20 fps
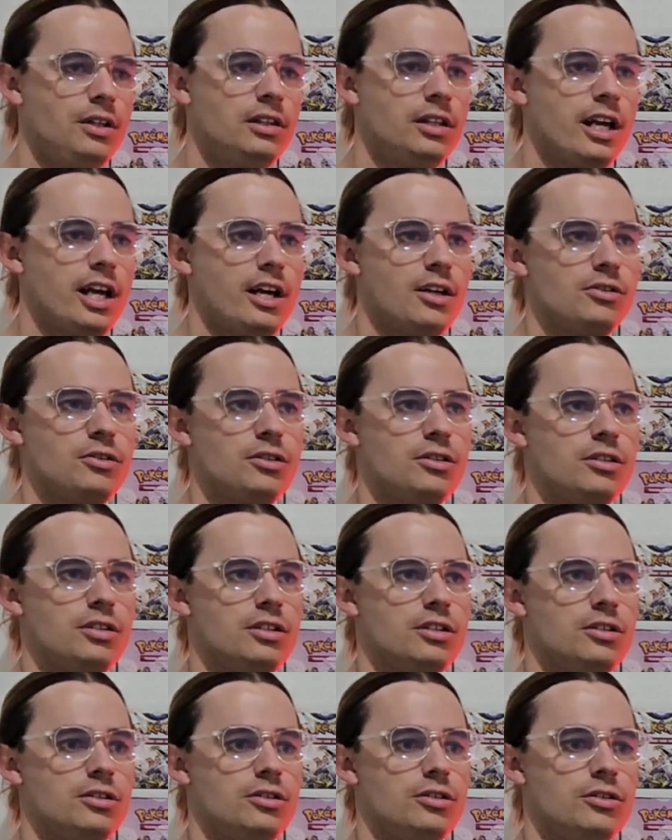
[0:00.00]
allows you
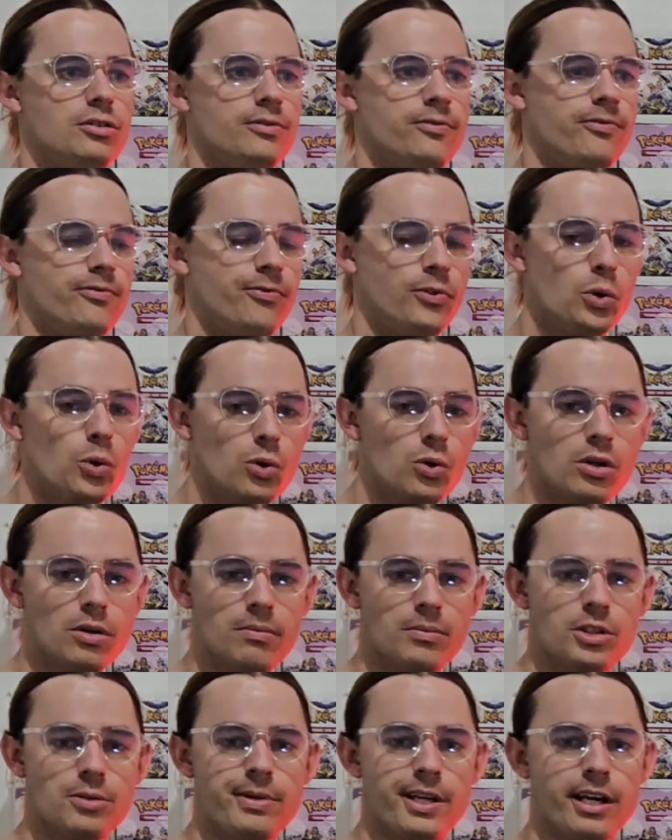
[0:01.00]
this new
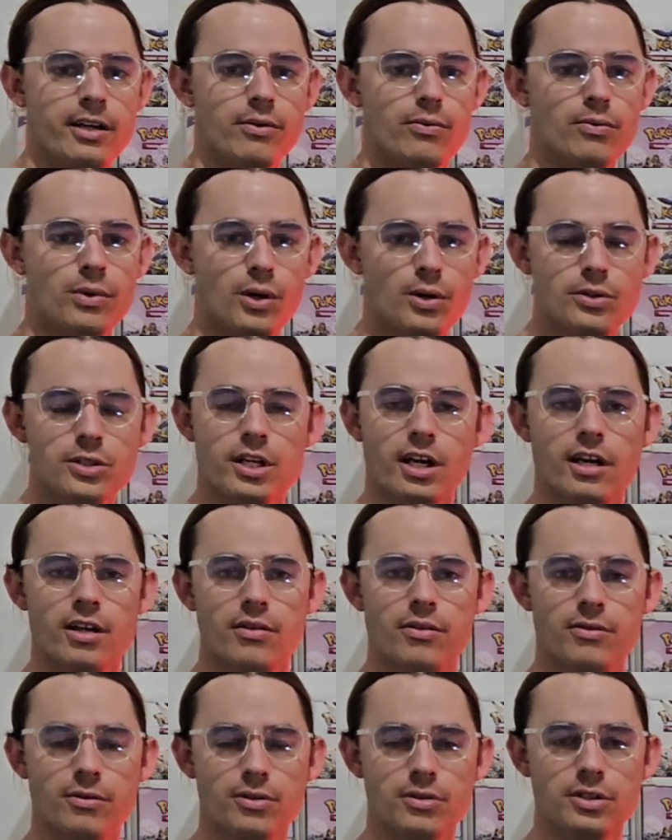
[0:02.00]
forum to be able to
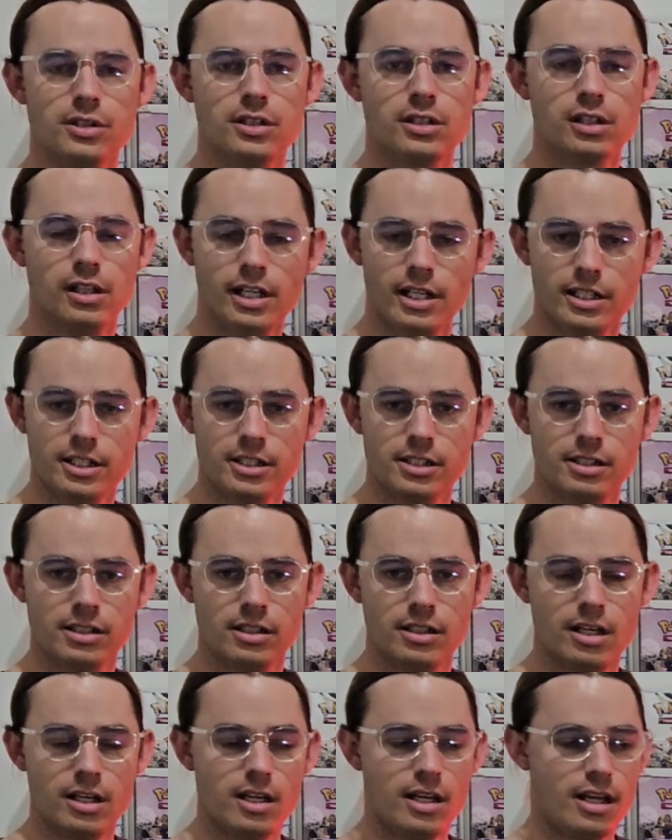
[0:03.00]
rotate through your
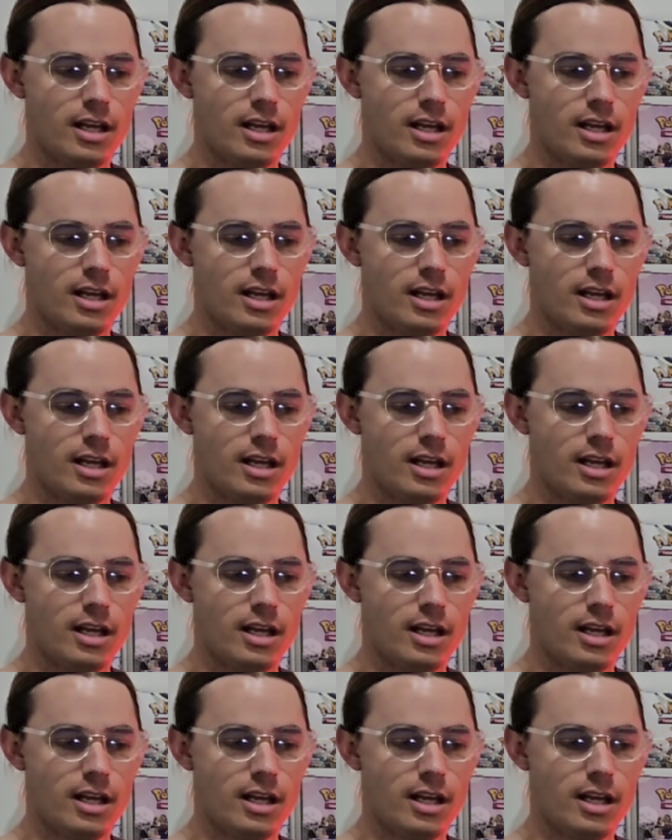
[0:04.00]
collection.